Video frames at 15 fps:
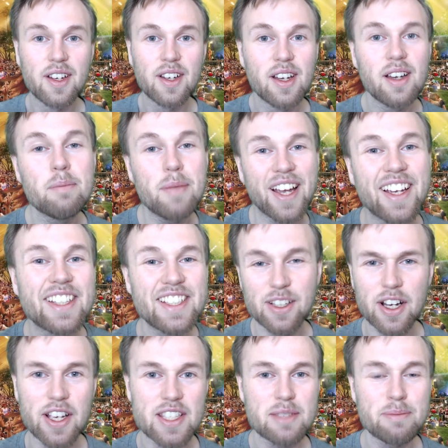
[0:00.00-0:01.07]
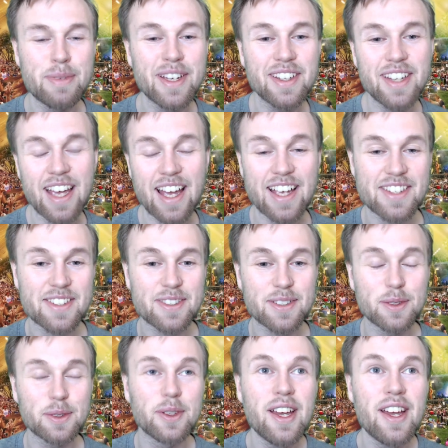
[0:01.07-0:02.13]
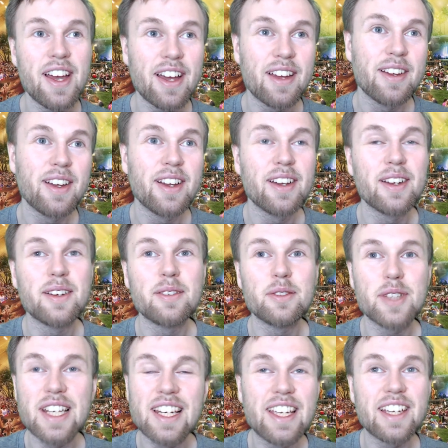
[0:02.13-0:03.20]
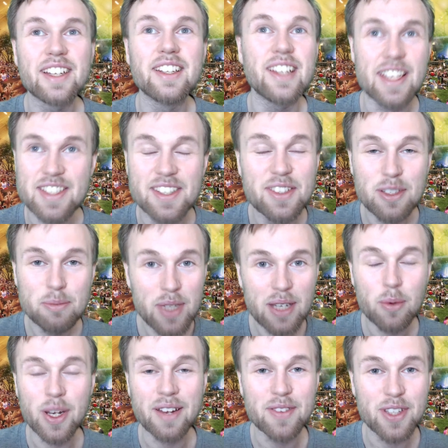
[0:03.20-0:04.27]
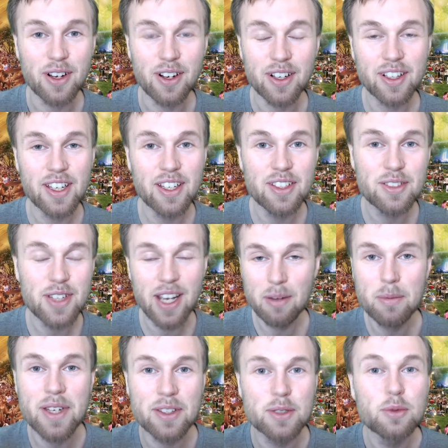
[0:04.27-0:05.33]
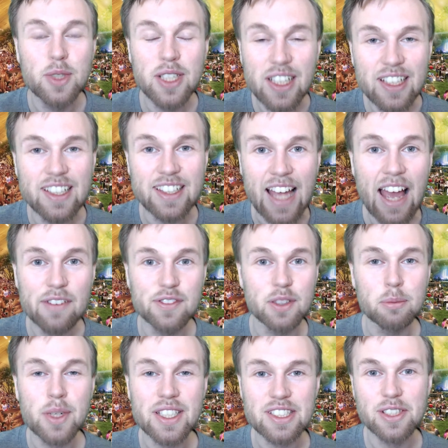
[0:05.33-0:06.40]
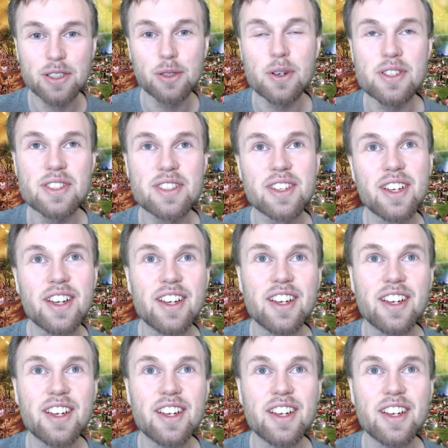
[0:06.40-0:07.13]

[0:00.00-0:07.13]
My ideal husband has to really listen to me when I'm talking to them and to really laugh at my jokes.